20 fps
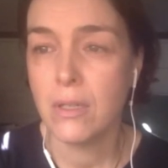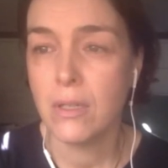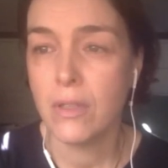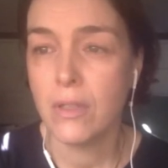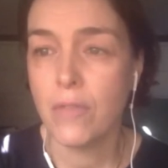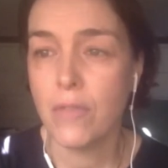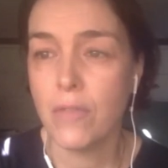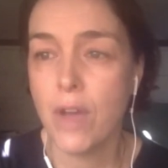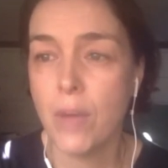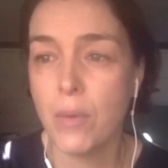
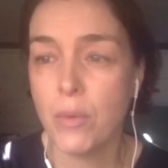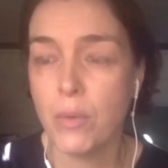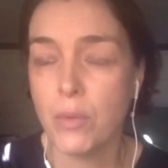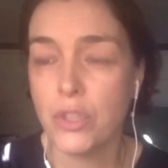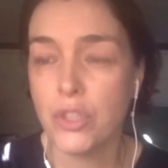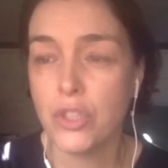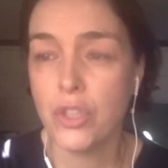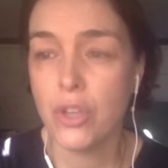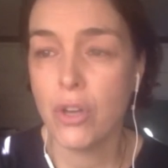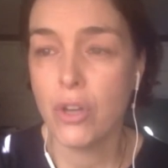The farmer
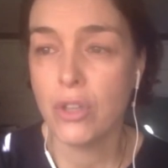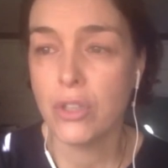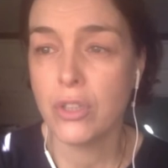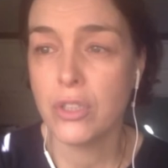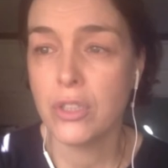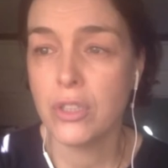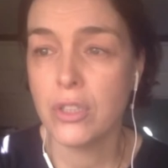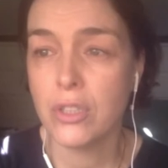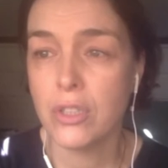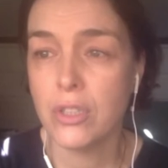was shot.
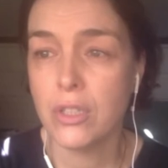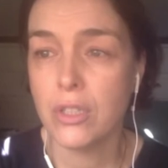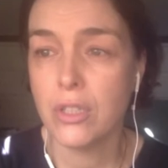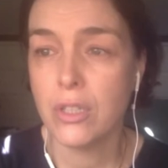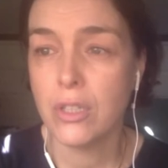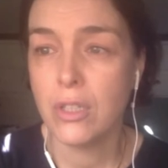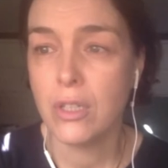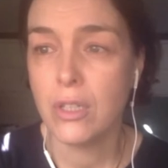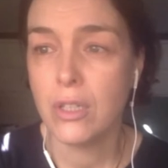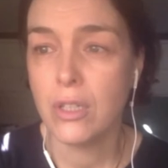
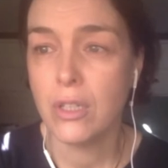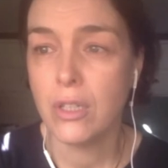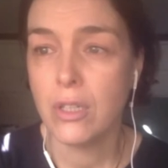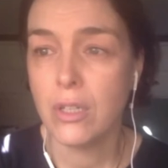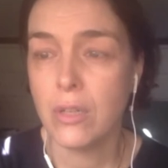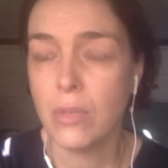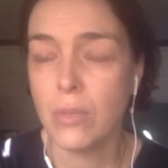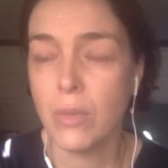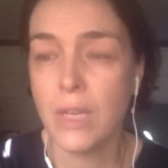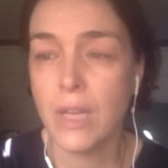
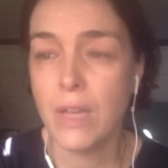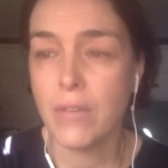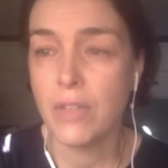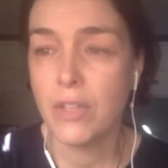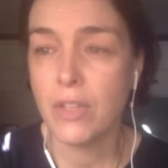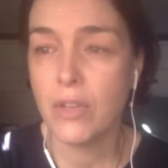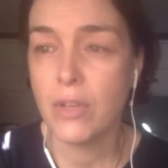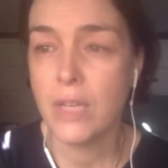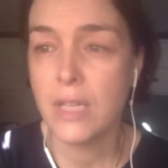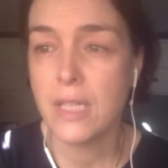We never
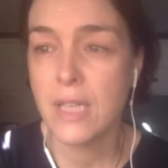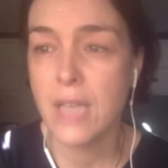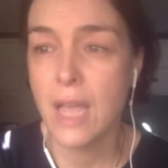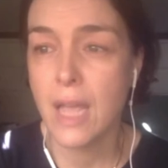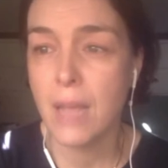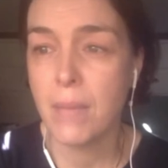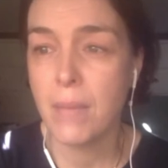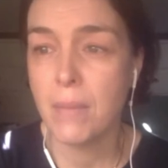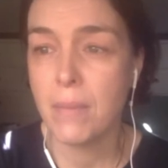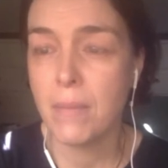knew his
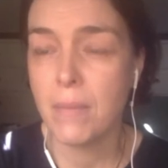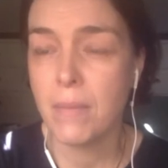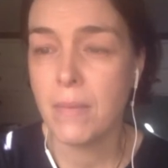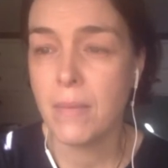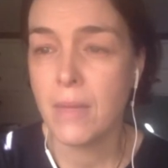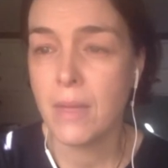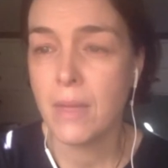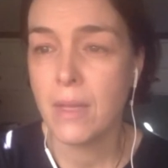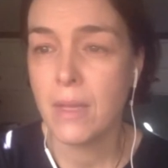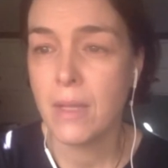name,
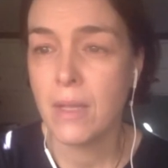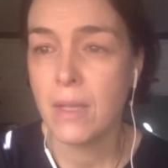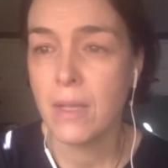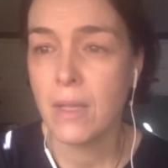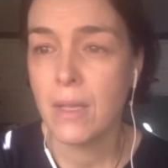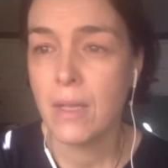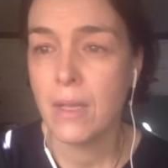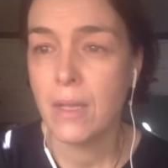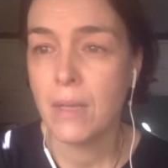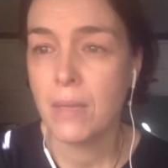
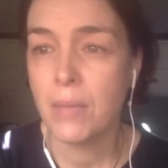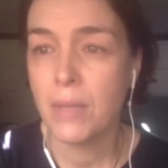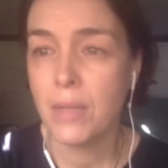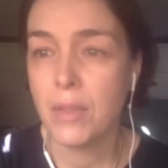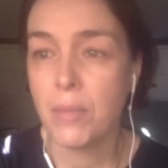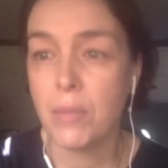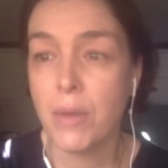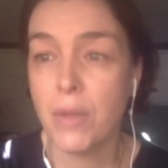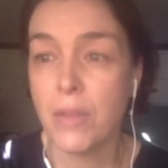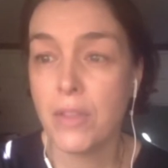
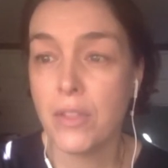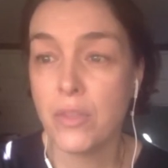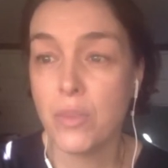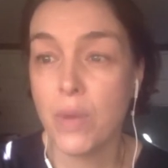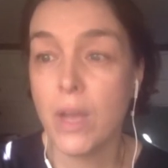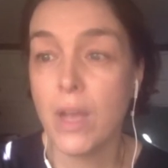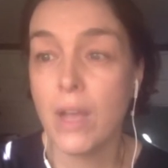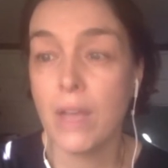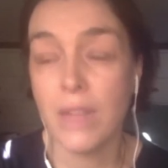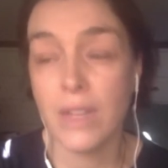but the brothers
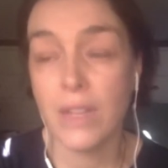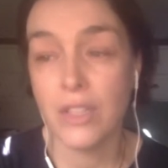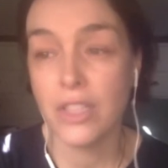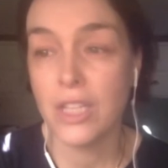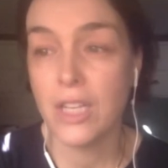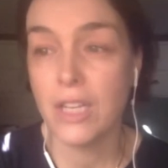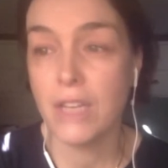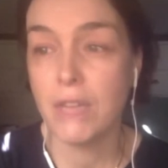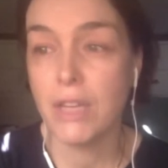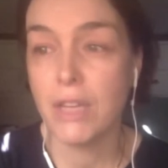were
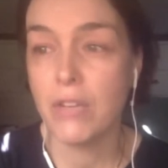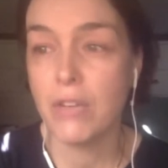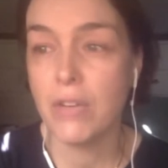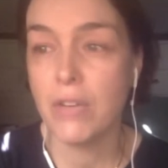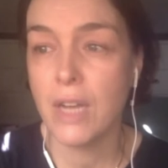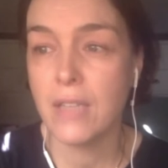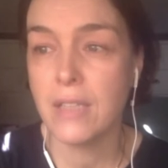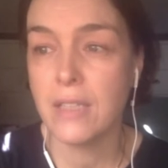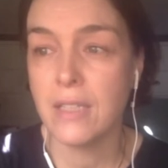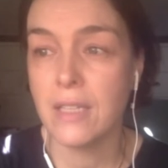eventually
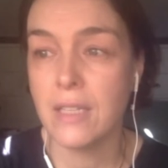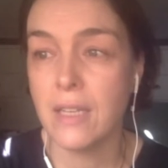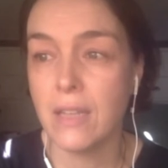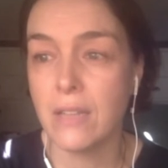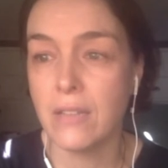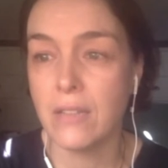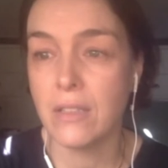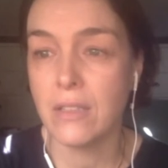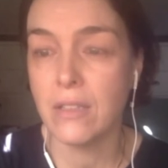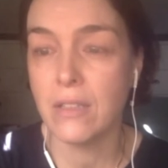reunited in
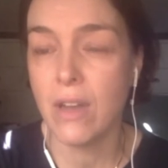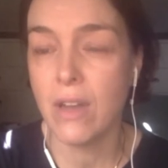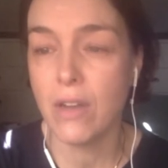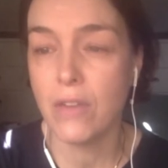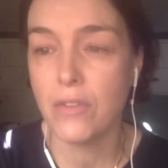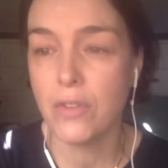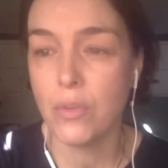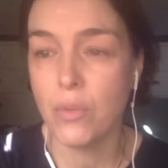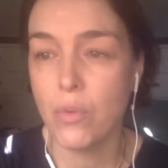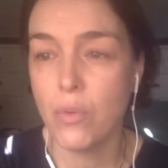London
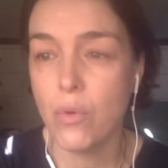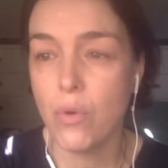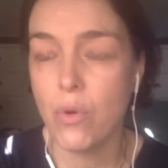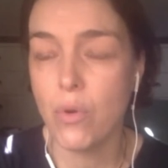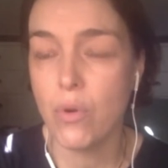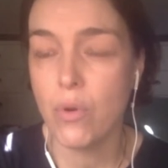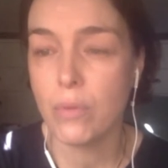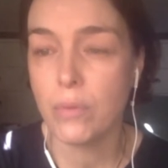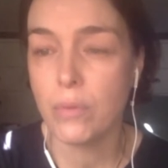after the war.